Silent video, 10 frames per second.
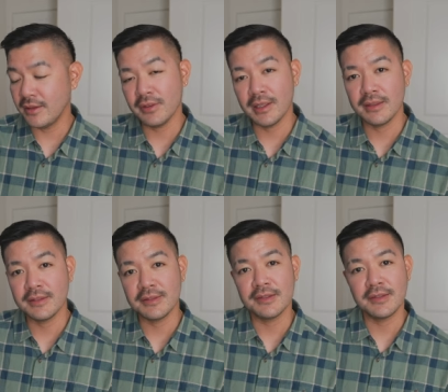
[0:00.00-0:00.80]
I feel like
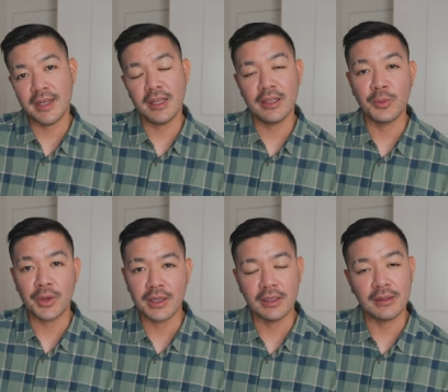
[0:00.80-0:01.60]
this aesthetic can
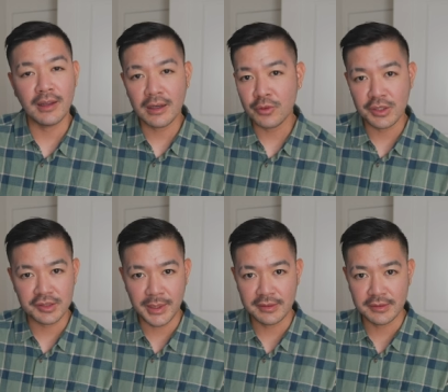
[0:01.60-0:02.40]
work in a lot of
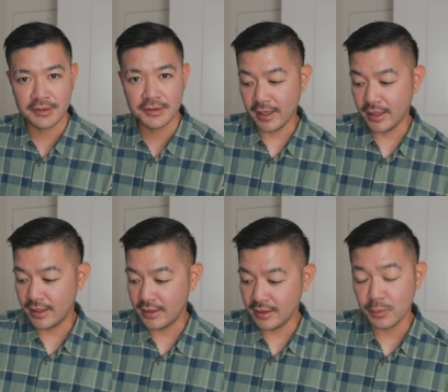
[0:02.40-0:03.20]
workspaces
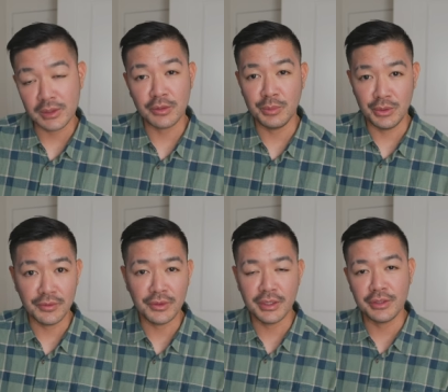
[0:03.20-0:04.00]
and it would look
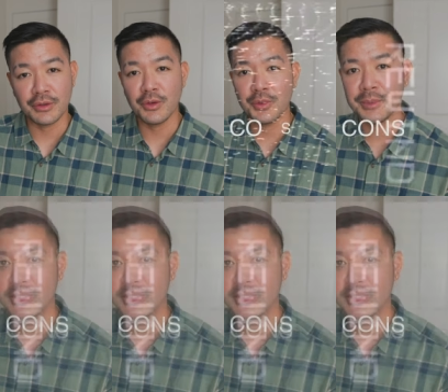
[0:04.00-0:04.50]
beautiful in your home.